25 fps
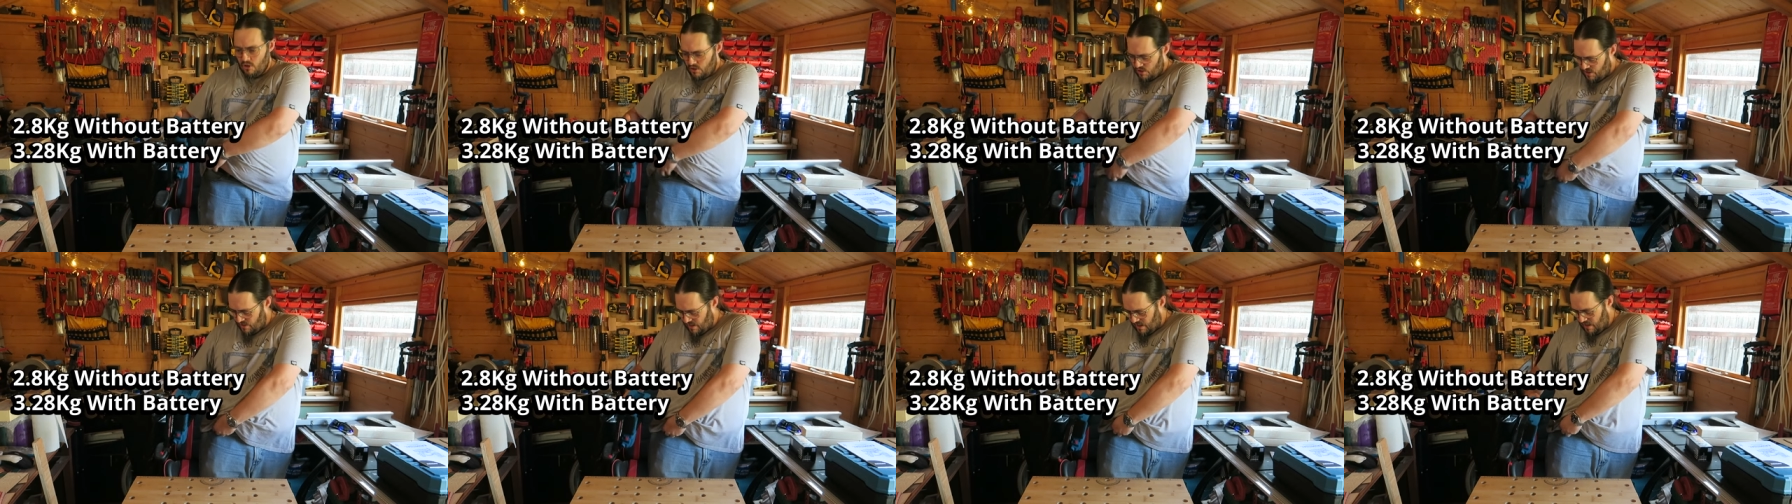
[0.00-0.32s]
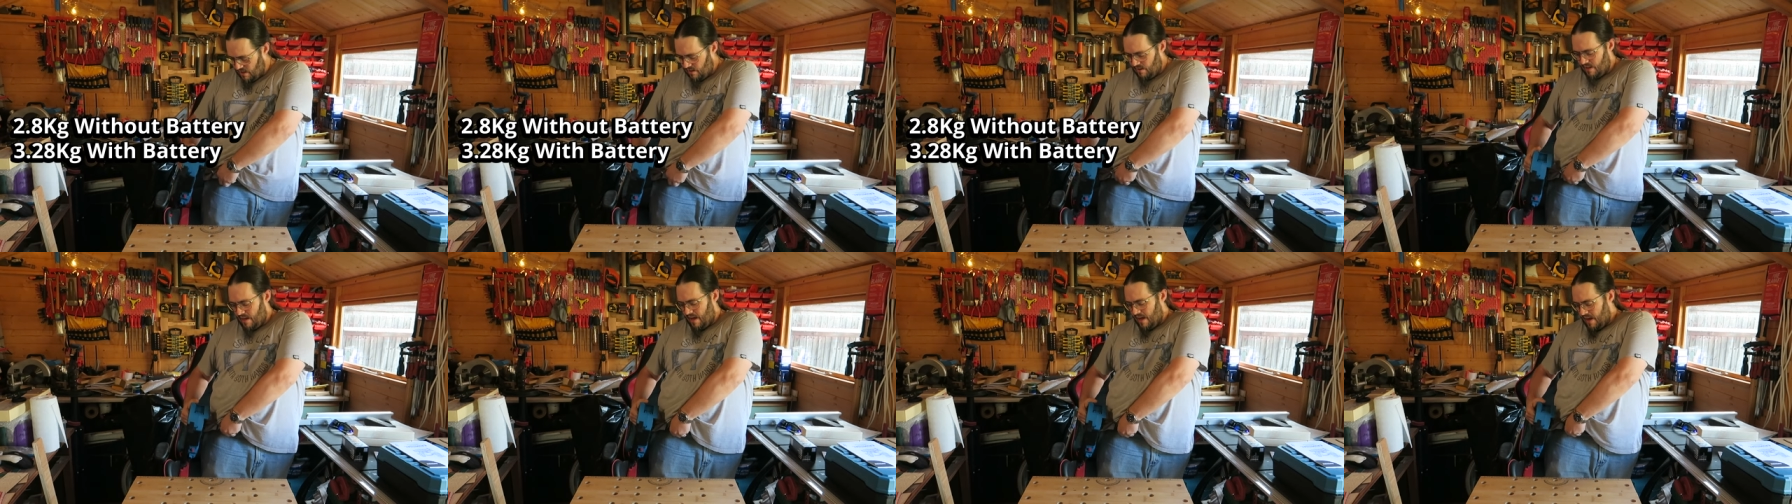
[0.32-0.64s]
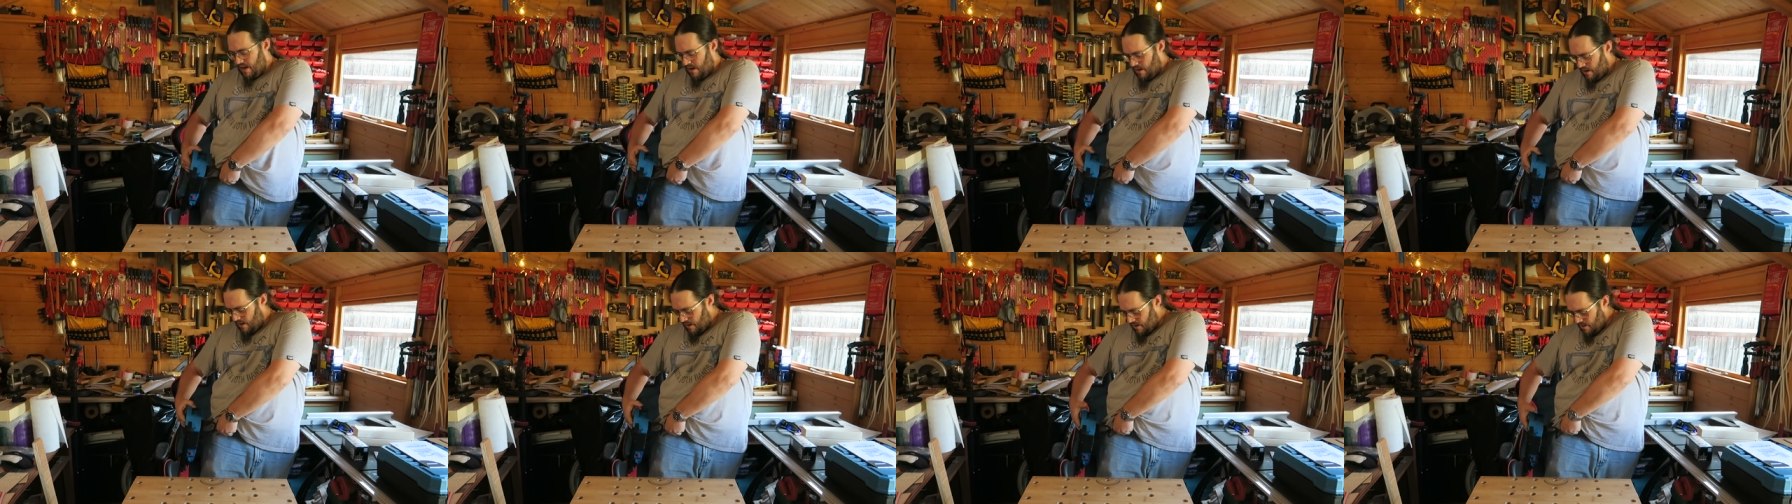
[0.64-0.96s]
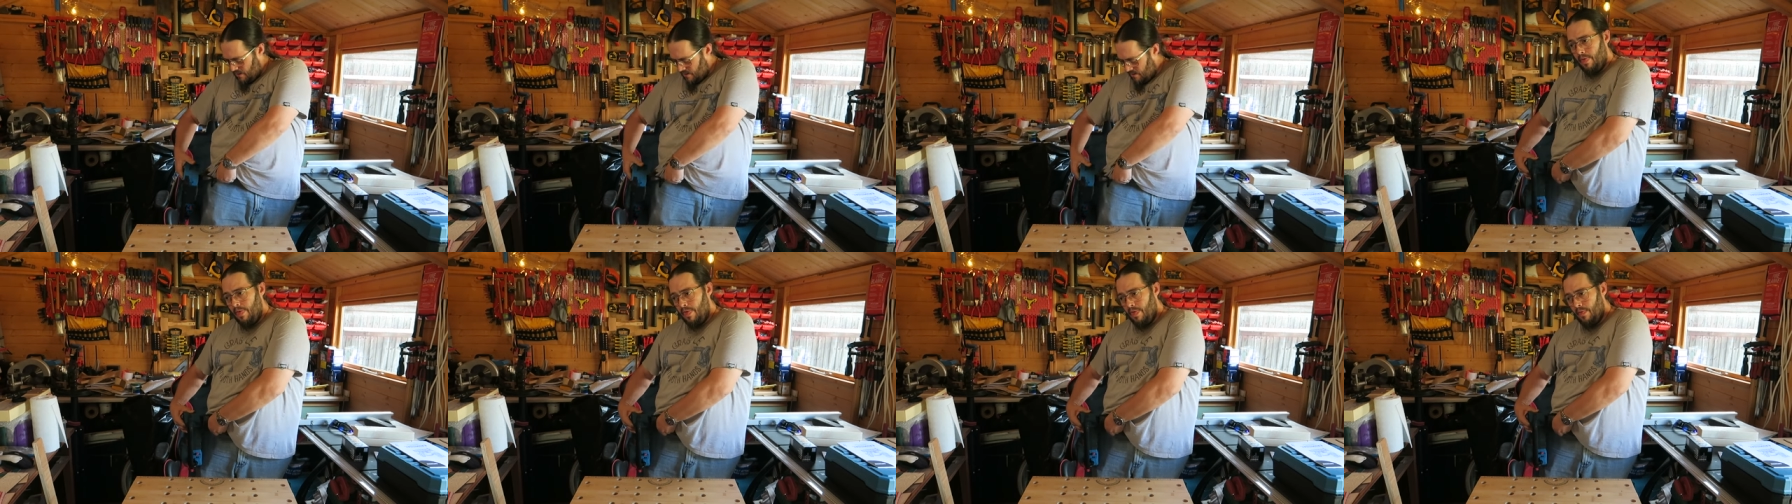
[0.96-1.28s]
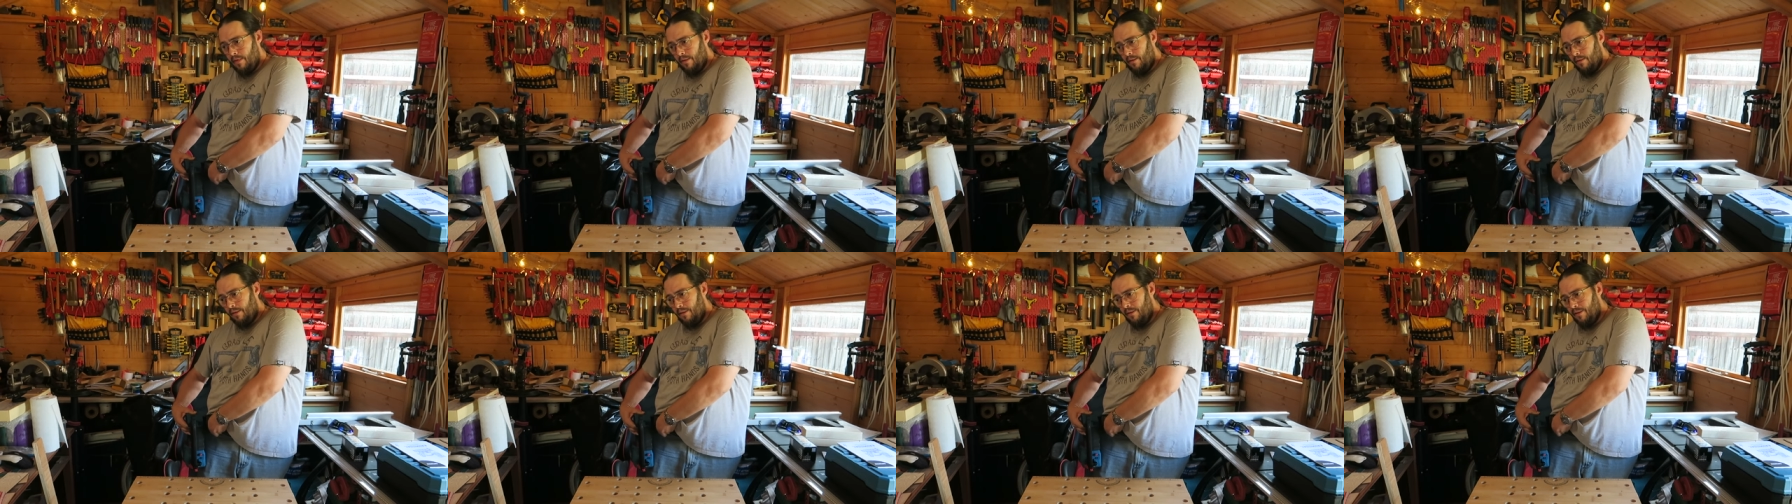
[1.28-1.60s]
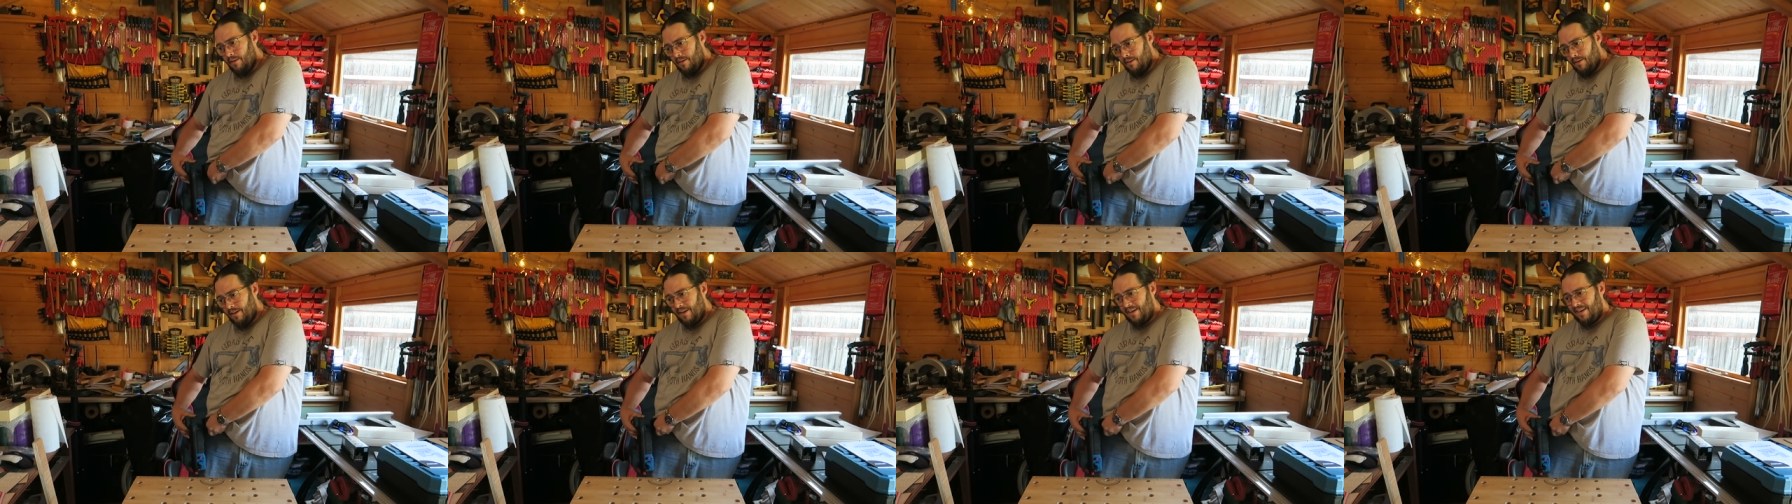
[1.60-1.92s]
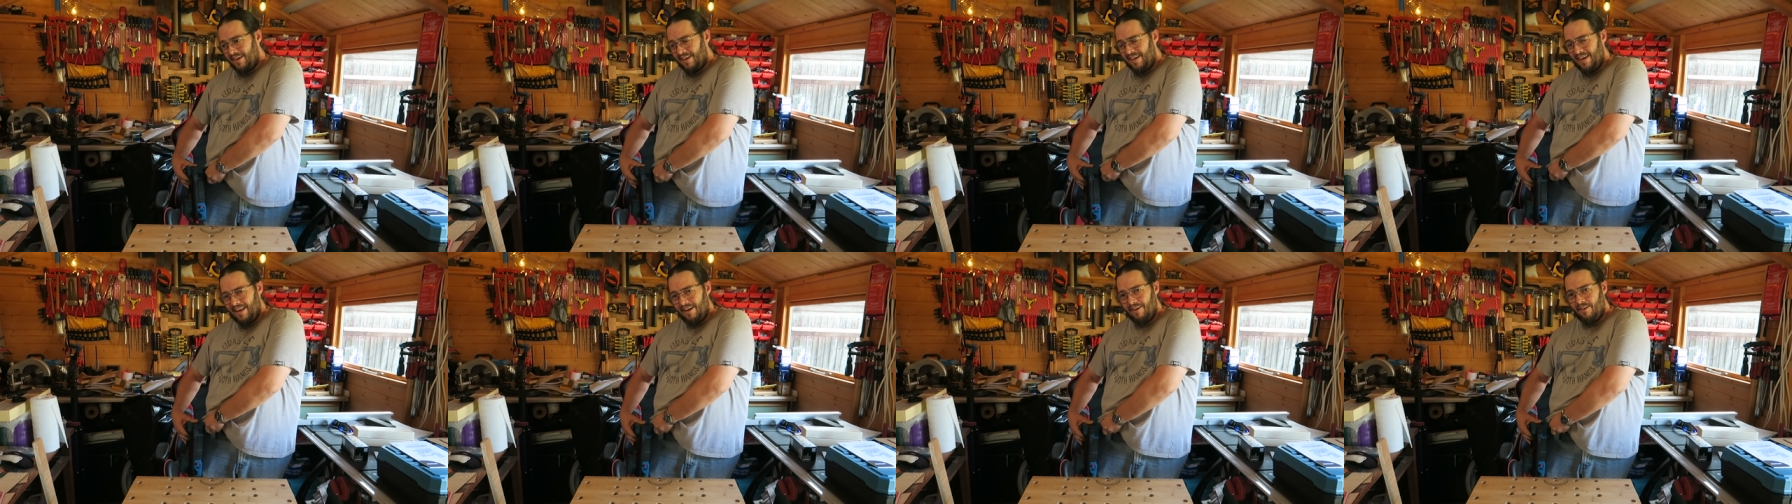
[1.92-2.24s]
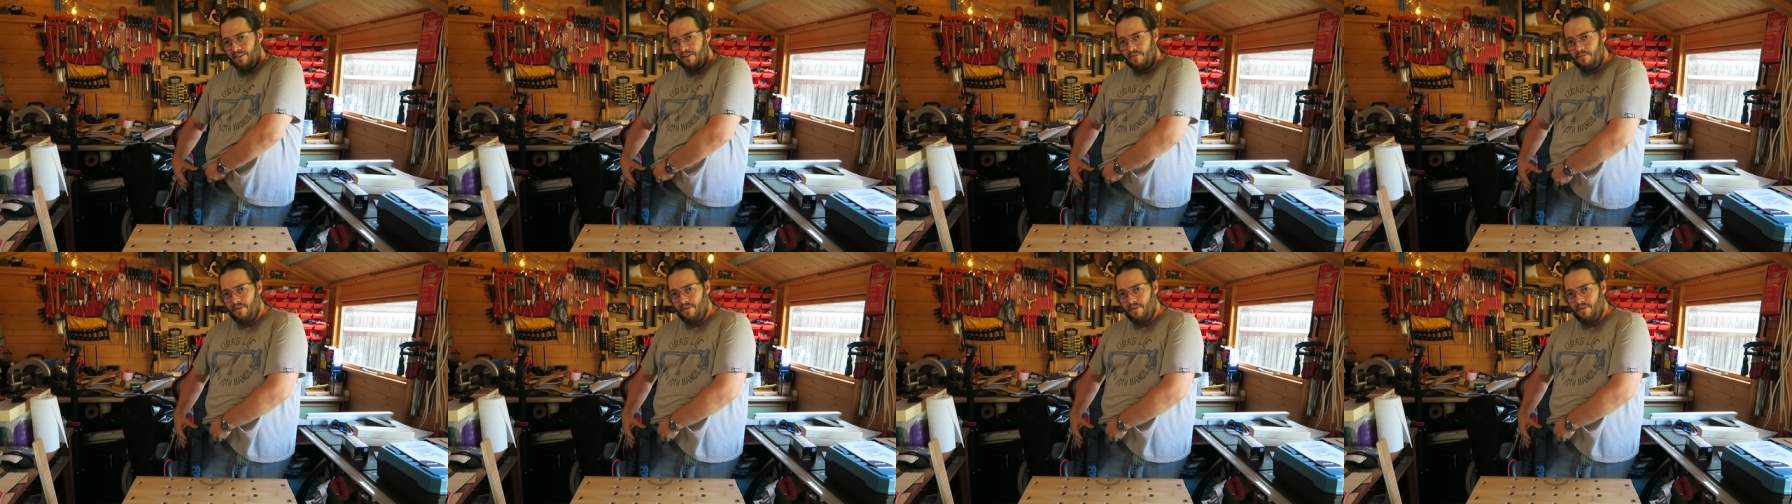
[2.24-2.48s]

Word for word: stick that, get it on